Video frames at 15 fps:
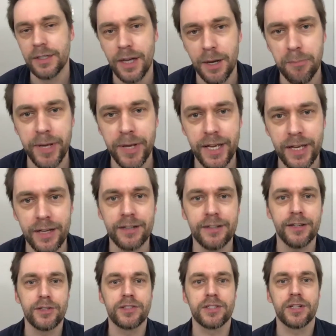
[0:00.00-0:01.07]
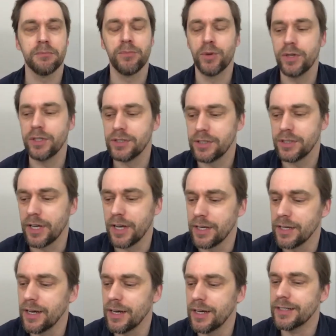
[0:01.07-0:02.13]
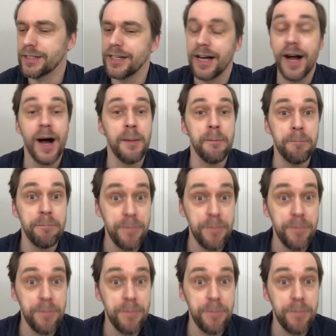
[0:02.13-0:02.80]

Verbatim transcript: appear at some point today. Tired